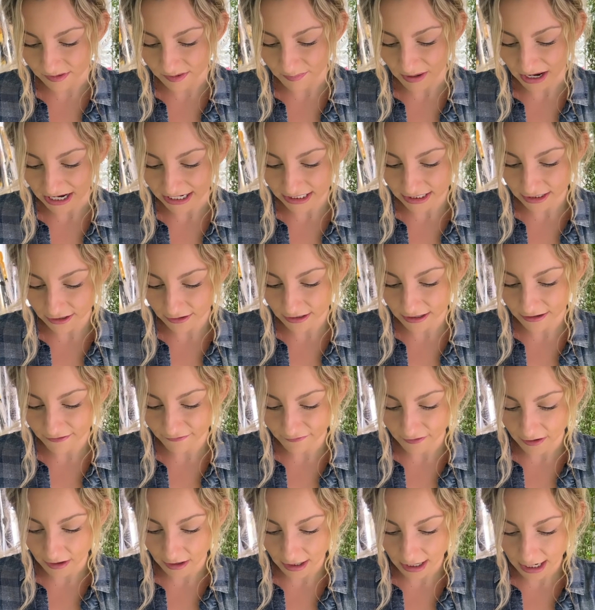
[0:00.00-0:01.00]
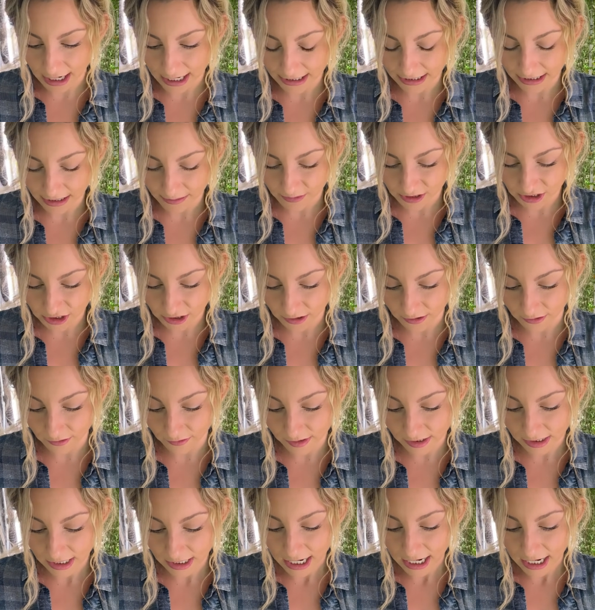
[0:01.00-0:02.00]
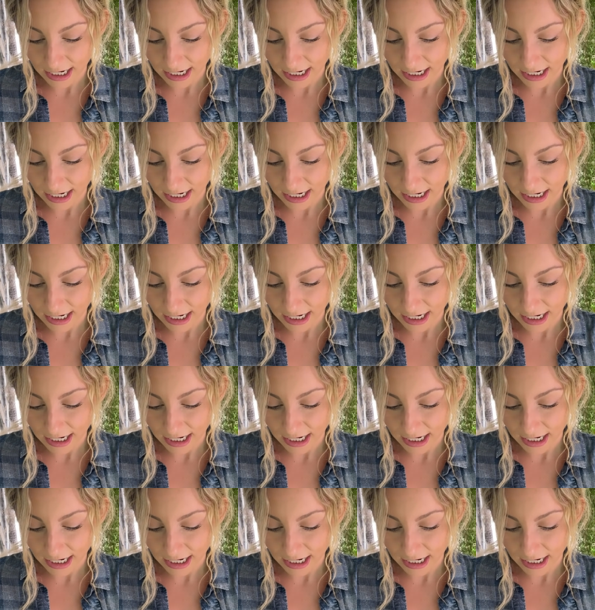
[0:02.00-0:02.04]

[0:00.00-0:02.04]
bacteria, fungi, nematodes,